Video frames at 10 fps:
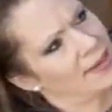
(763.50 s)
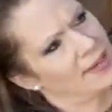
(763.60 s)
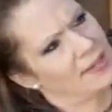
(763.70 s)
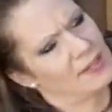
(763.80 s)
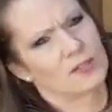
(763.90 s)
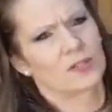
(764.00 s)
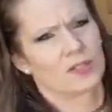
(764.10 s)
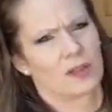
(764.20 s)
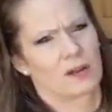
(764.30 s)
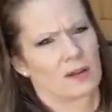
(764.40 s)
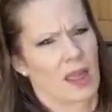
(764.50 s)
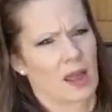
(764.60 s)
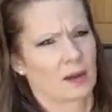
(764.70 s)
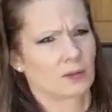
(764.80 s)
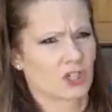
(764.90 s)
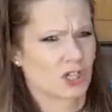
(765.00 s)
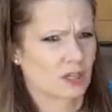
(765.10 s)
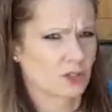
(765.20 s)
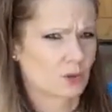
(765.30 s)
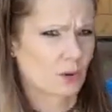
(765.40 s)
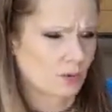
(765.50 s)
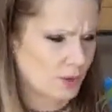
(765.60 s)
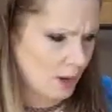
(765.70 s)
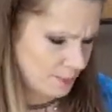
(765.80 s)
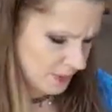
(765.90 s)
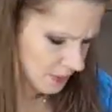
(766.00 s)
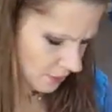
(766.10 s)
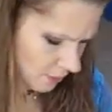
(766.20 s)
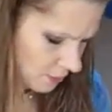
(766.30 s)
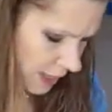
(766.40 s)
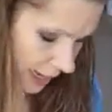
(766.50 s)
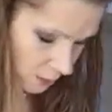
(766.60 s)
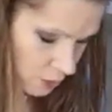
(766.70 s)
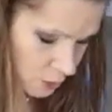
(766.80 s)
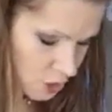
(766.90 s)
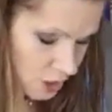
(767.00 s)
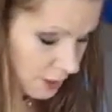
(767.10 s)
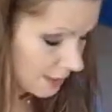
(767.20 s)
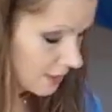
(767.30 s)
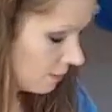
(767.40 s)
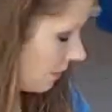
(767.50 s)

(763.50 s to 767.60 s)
is how she has grown up until now. So she's less than a